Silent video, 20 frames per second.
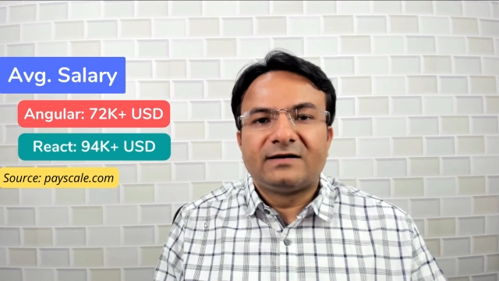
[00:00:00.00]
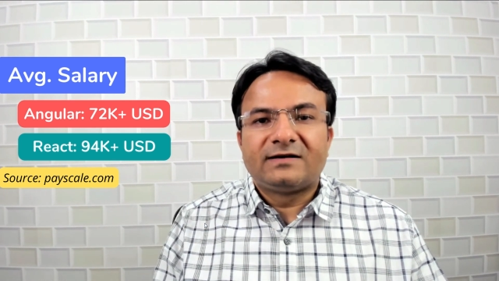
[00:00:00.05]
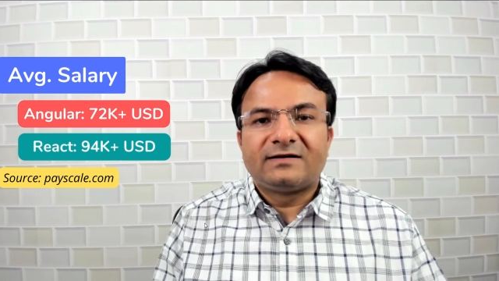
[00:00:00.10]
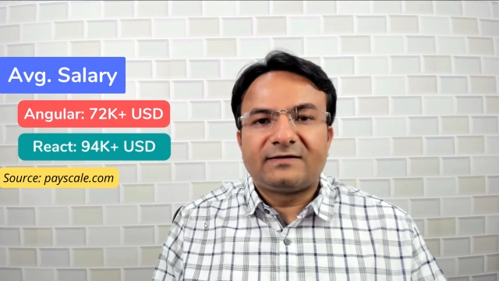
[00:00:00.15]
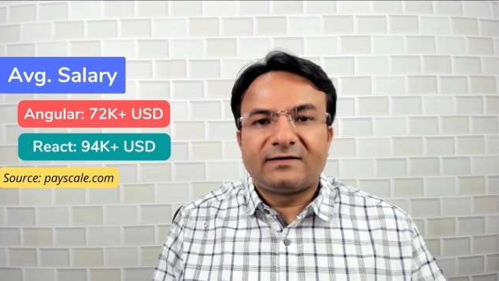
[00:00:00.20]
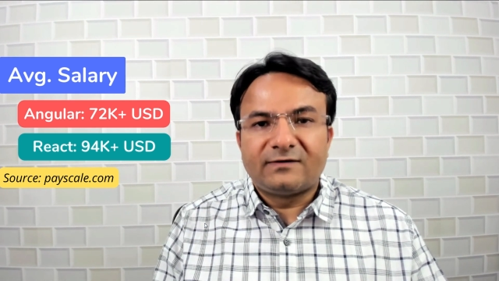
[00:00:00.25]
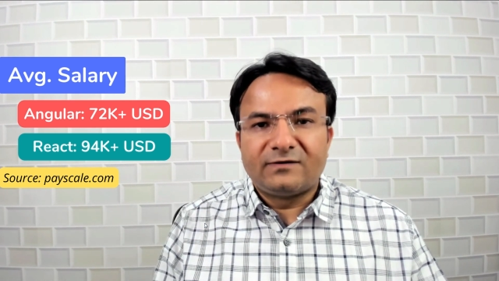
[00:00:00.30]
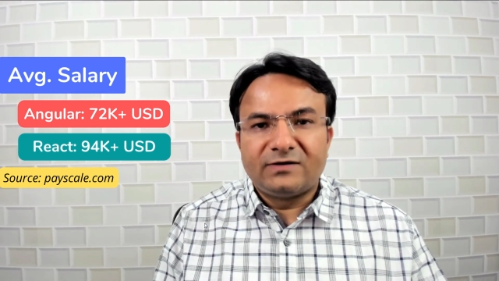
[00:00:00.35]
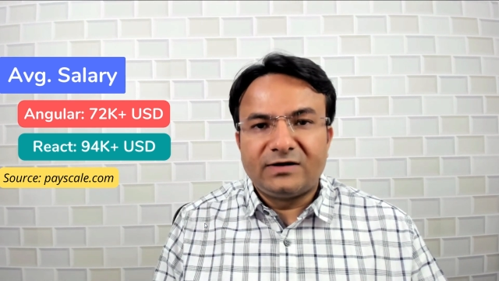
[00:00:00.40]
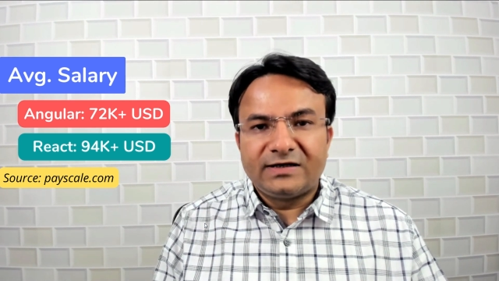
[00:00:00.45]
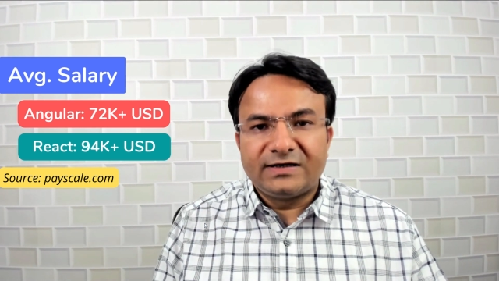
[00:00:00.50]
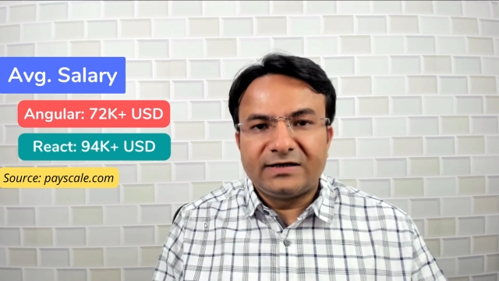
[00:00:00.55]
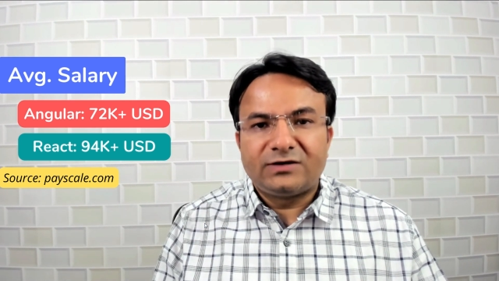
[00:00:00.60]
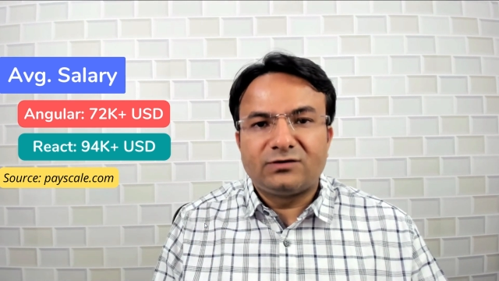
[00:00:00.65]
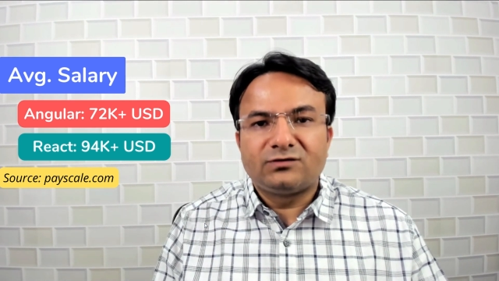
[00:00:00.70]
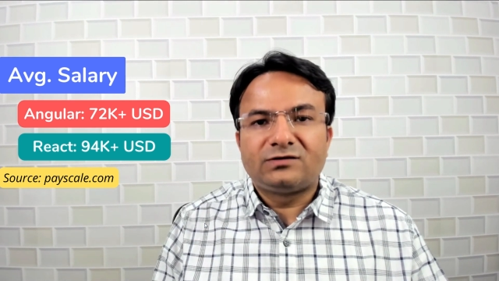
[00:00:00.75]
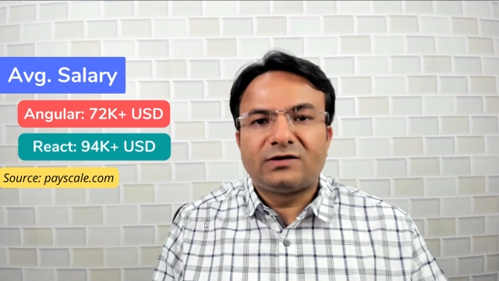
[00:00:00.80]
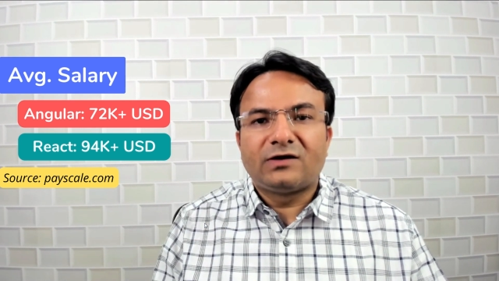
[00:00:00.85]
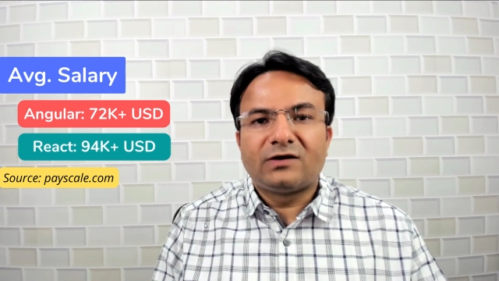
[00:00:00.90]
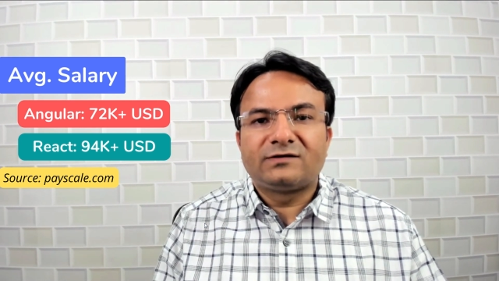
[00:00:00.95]

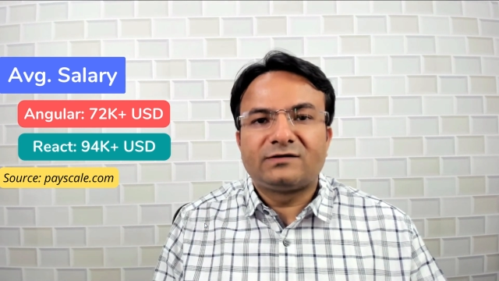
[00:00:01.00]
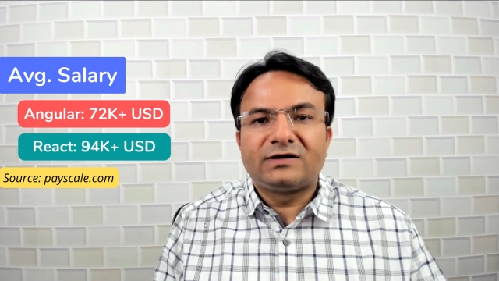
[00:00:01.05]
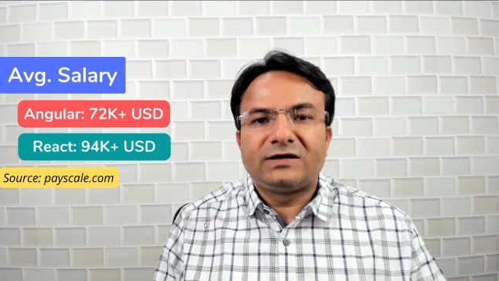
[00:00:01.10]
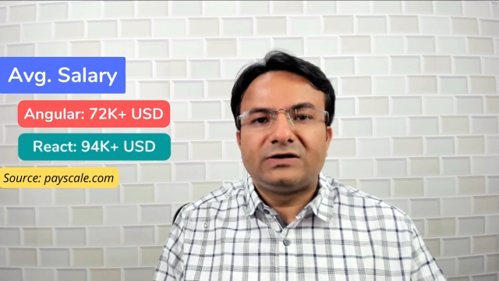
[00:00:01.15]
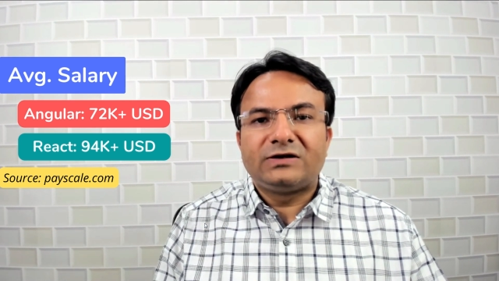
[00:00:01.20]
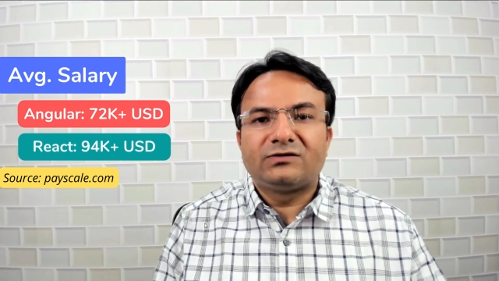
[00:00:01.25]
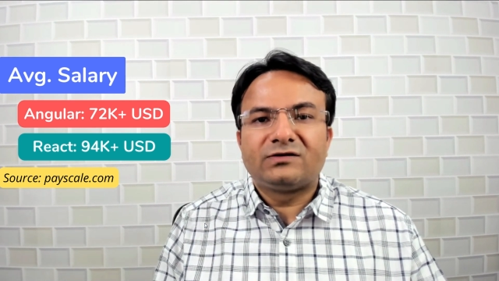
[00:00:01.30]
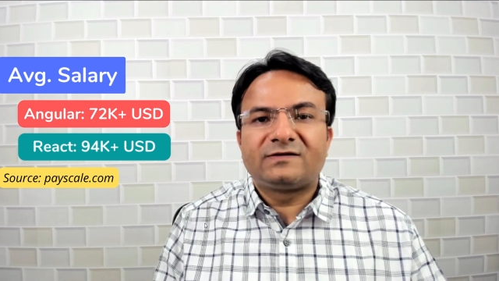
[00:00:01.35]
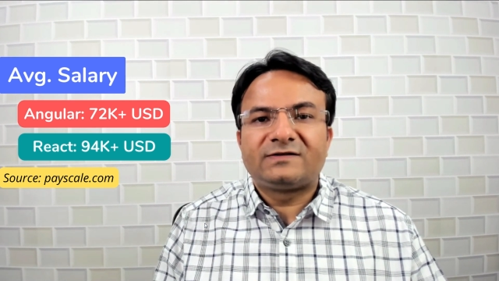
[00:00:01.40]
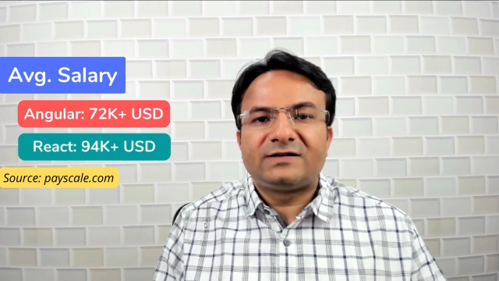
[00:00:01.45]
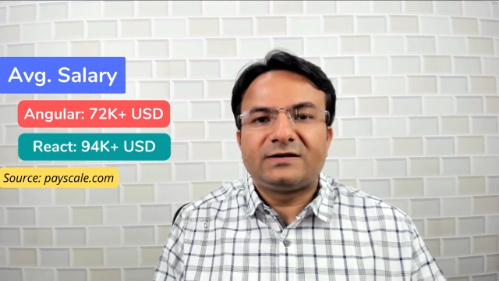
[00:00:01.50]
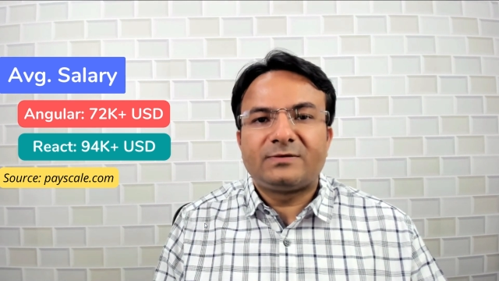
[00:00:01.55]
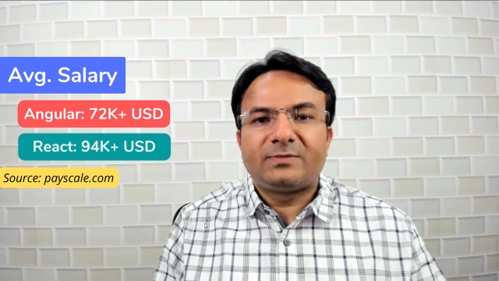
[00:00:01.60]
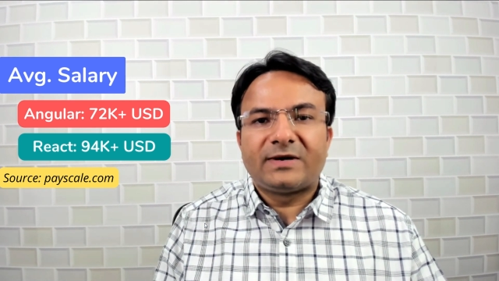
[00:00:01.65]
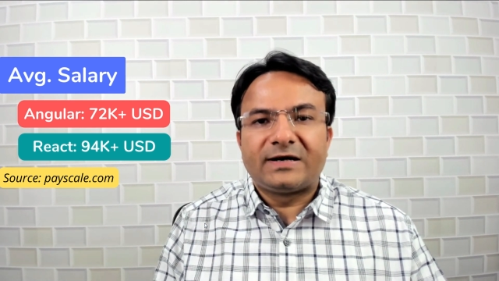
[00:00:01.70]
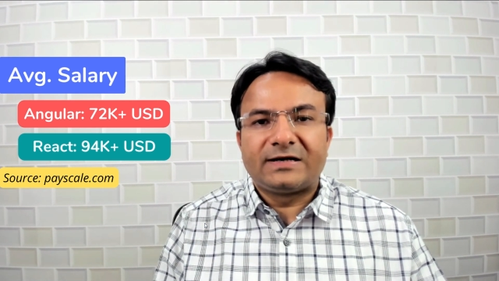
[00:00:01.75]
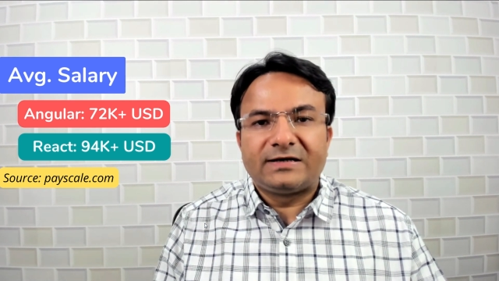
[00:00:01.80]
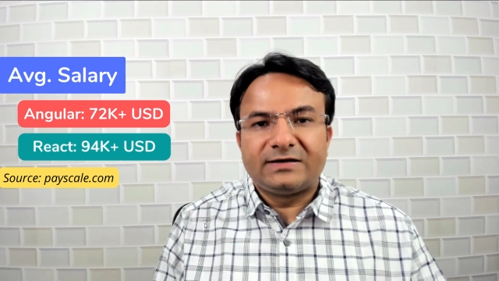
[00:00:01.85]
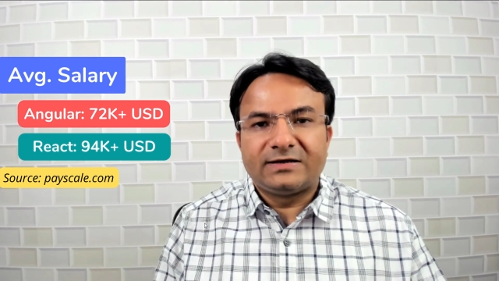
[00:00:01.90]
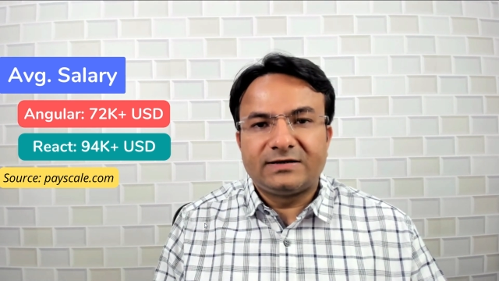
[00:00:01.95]
72,000 USD
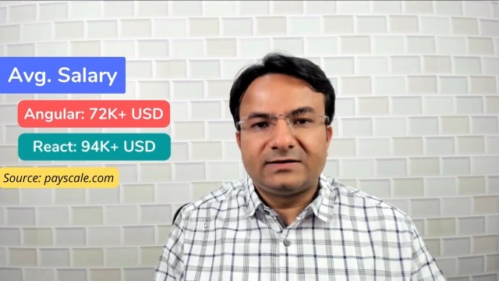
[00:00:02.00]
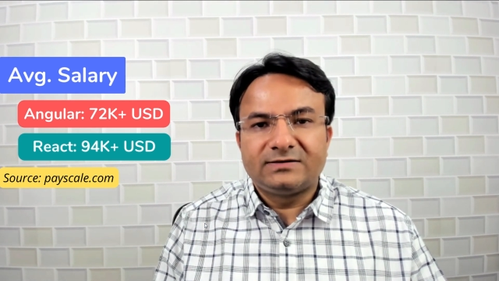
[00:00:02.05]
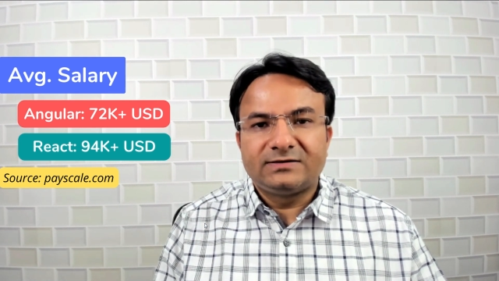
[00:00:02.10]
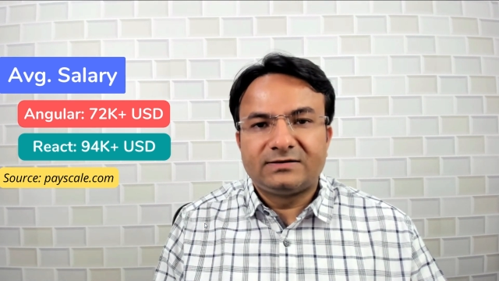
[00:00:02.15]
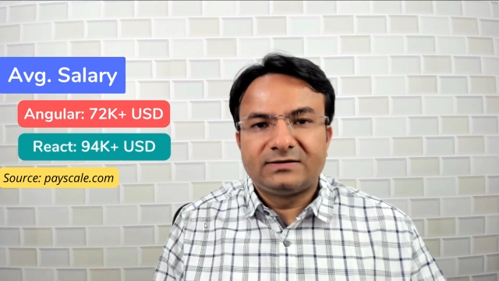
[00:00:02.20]
per year